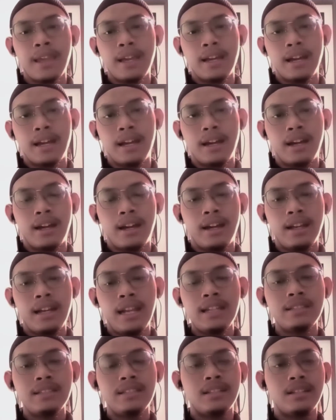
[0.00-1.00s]

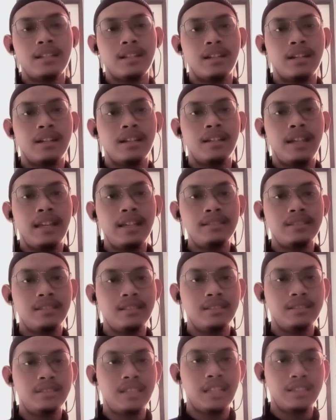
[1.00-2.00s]
Next,
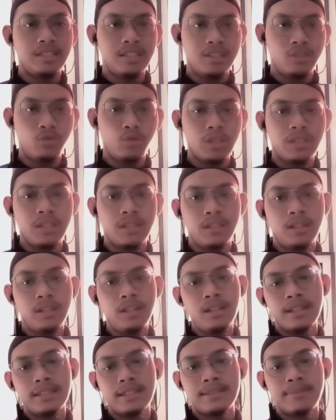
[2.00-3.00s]
in Section
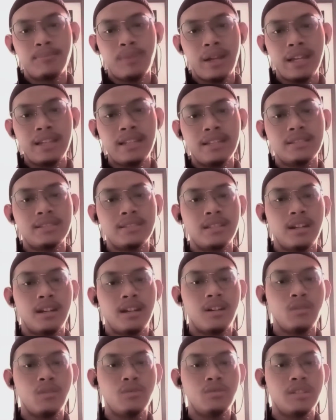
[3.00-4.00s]
23, suppliers
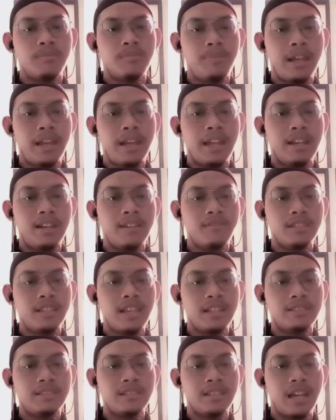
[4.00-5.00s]
who supply and
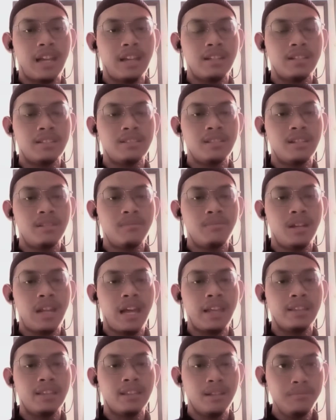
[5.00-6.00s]
advertise unreasonable
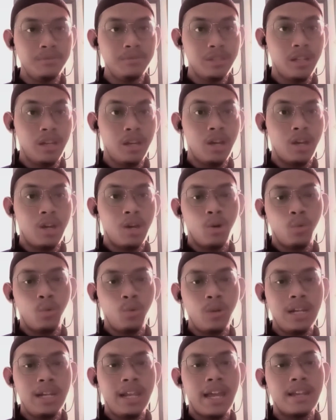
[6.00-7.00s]
items
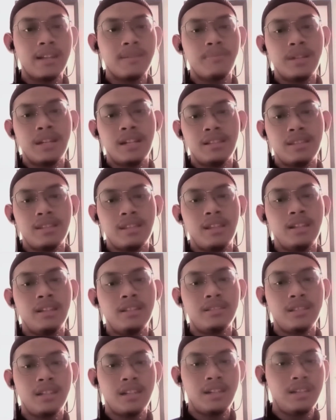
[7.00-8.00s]
will get a penalty.
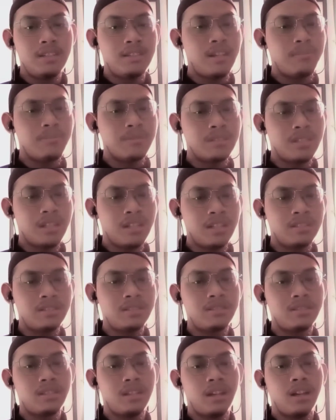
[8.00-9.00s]
This clearly
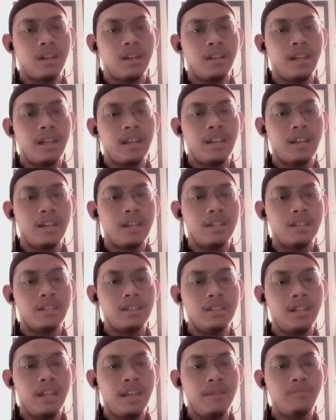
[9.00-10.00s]
demonstrates that
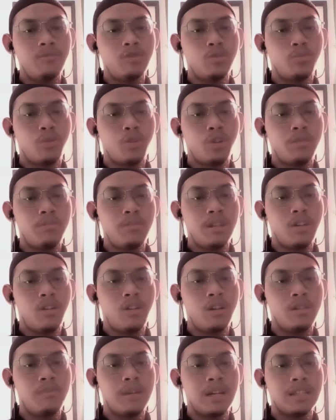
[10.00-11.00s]
it aims to prohibit
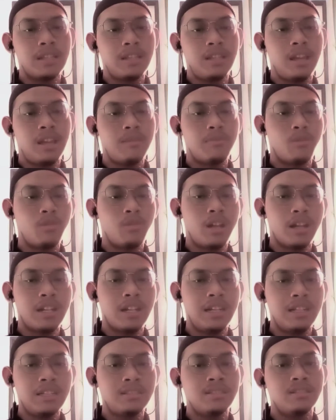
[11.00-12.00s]
all the marketing and product
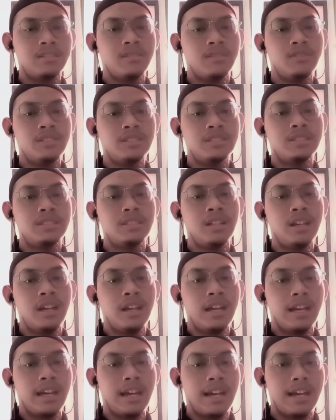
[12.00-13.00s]
release service
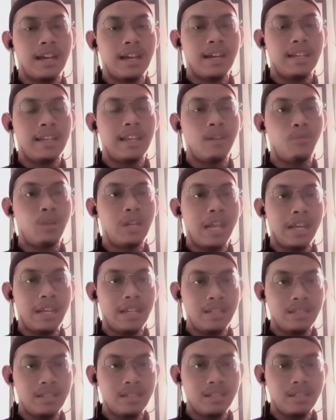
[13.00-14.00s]
that will
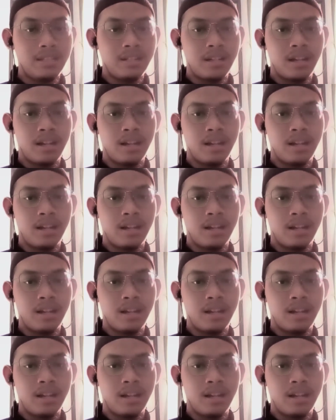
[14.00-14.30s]
endanger